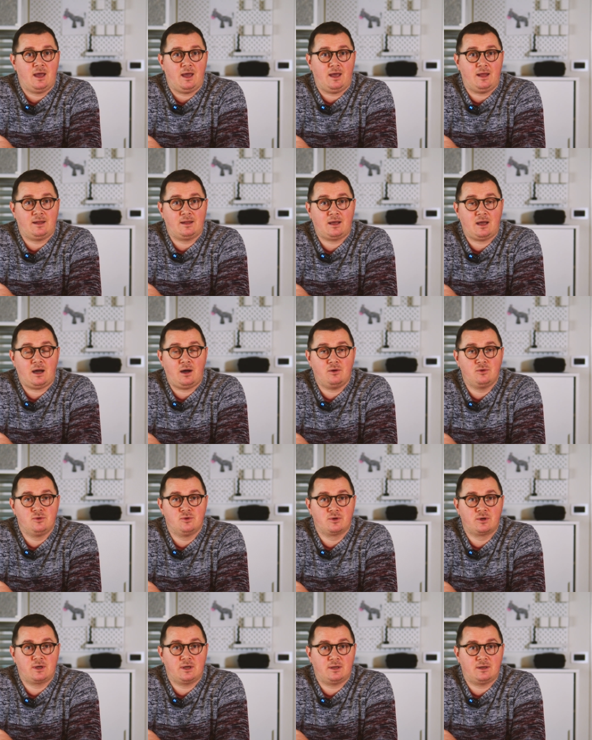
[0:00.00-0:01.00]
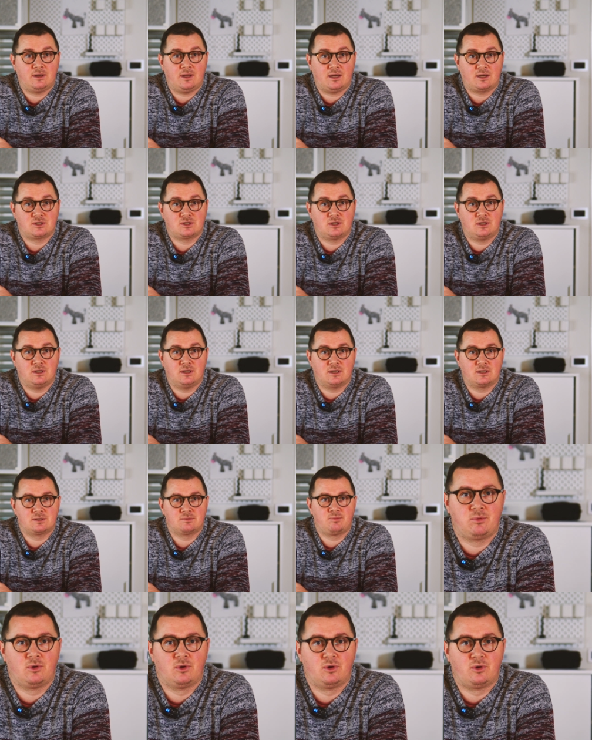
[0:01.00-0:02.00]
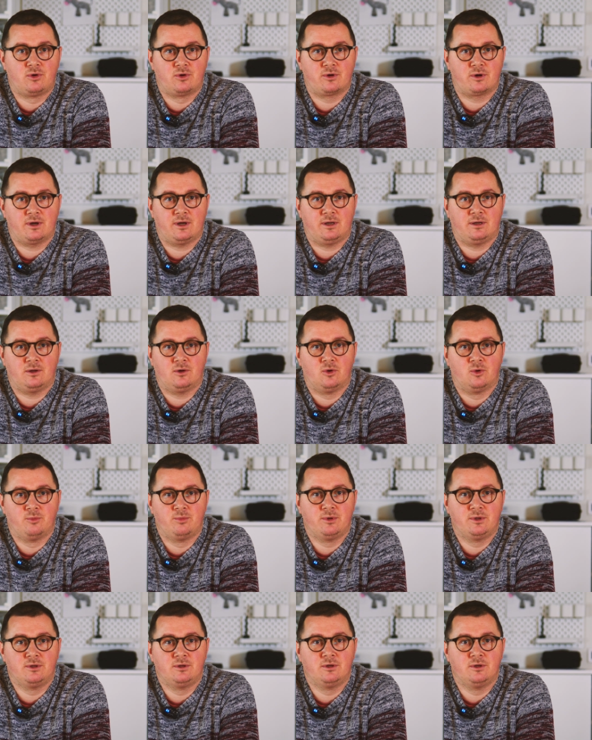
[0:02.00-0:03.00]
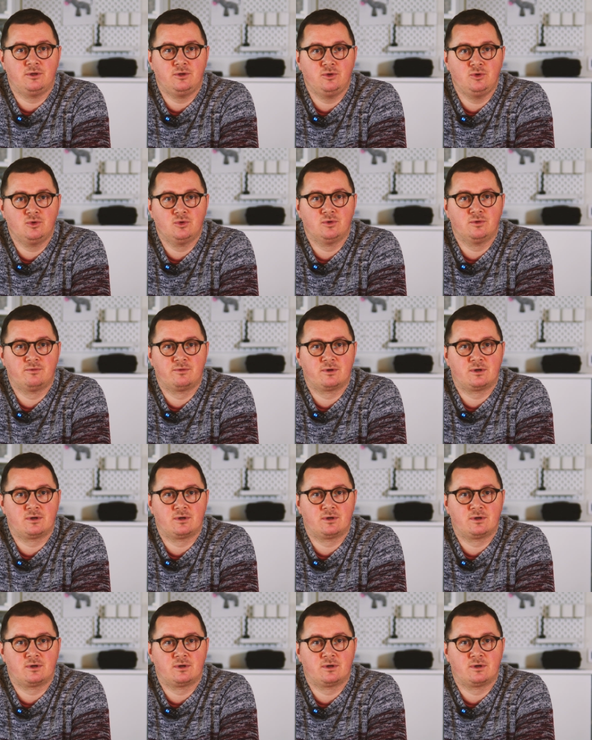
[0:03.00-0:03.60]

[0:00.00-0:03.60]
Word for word: and how you can actually explore and open the new